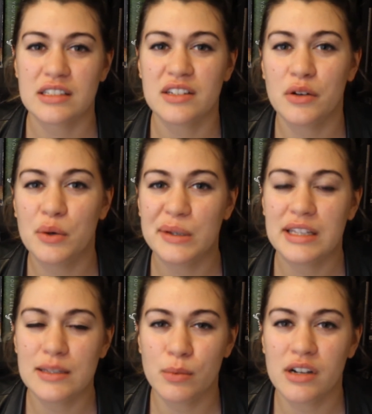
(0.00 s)
So
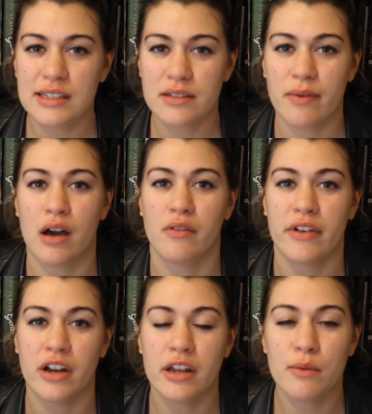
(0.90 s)
this book is about
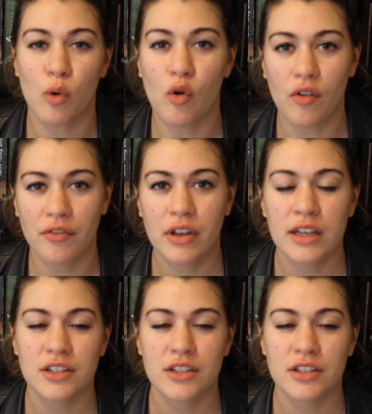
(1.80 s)
Verity Wolf.